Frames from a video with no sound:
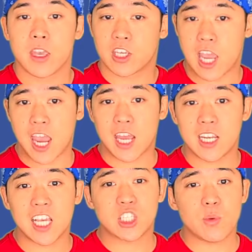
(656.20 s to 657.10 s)
Can
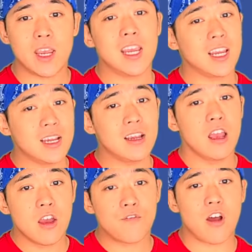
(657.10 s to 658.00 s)
he swing
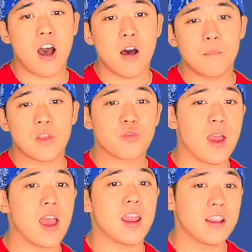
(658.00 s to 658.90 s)
from a
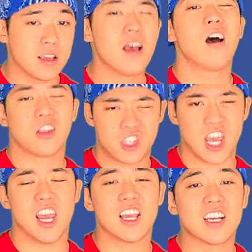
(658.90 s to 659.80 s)
thread?
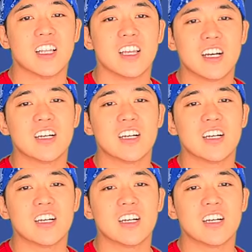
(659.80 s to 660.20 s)
Take a look